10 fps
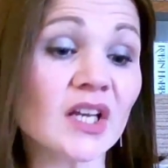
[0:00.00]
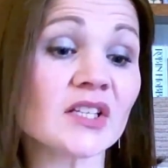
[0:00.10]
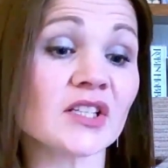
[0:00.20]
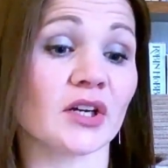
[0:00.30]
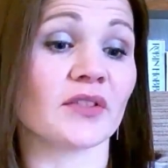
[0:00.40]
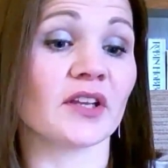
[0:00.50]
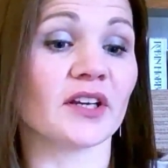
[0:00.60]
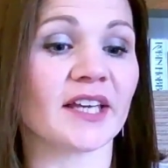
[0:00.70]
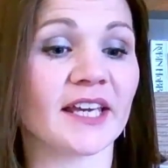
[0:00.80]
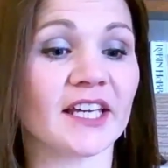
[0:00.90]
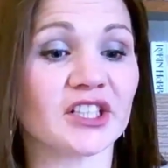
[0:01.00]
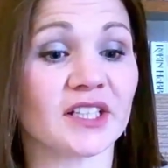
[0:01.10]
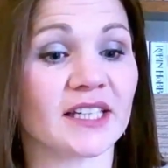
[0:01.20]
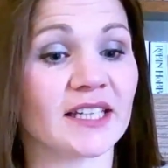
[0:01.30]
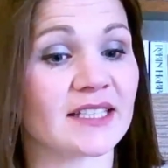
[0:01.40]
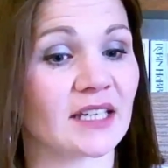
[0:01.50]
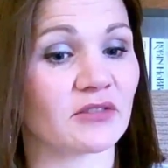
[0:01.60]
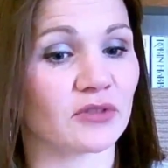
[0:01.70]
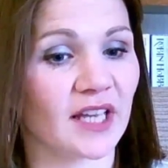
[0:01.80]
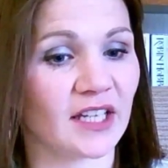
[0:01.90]
So, the location is
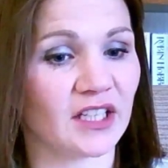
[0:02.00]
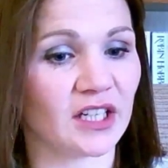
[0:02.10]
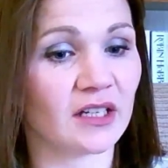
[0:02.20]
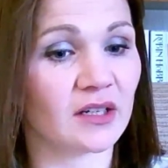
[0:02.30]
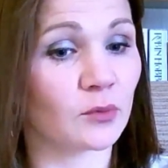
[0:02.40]
central Kenya.